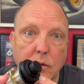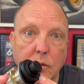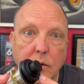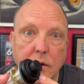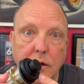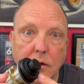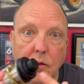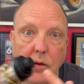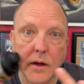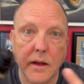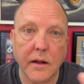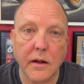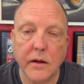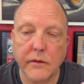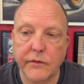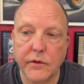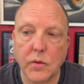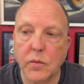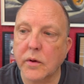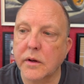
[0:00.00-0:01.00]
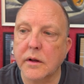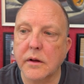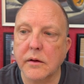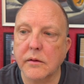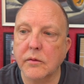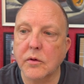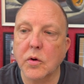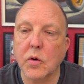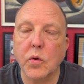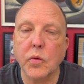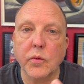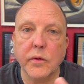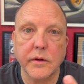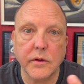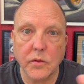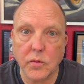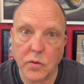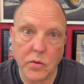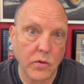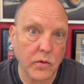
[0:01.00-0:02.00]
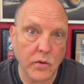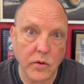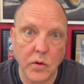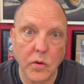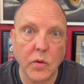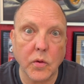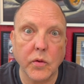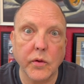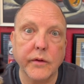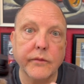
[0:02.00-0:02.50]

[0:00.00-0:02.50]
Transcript: want a gold one, you order gold.